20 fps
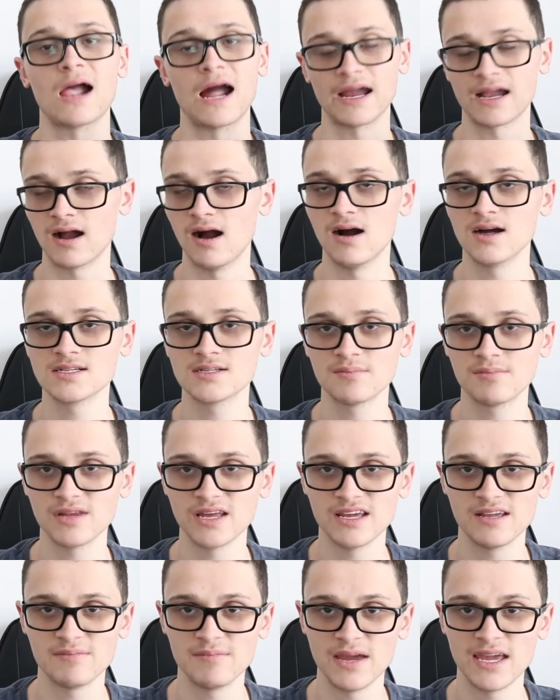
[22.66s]
I
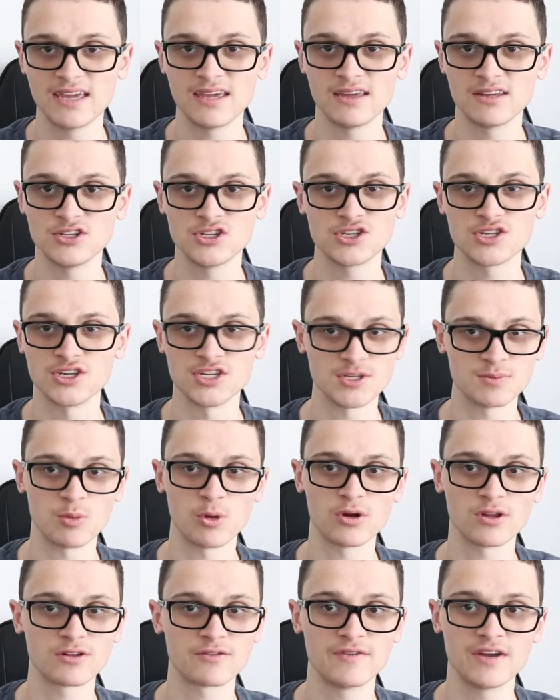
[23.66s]
contemplated making just a
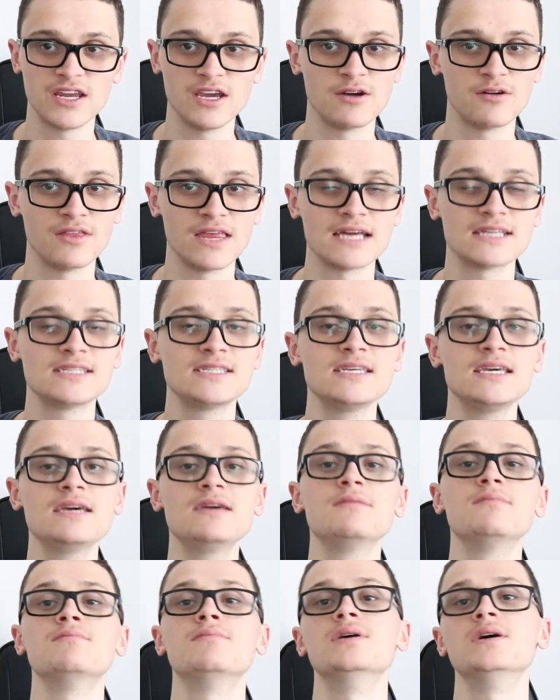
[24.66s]
spoiler video and that's
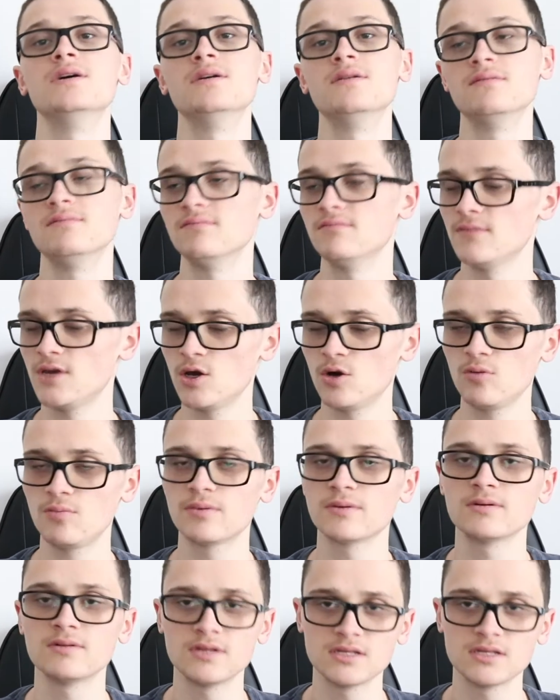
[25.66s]
it, but nope,